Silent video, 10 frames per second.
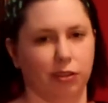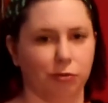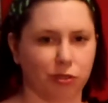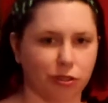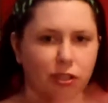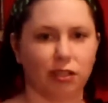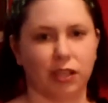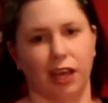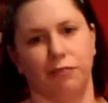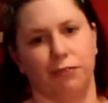So it was good
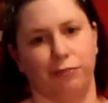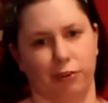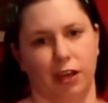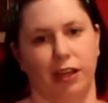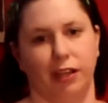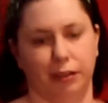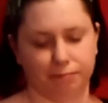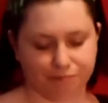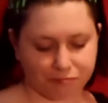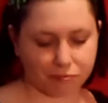to have a variety.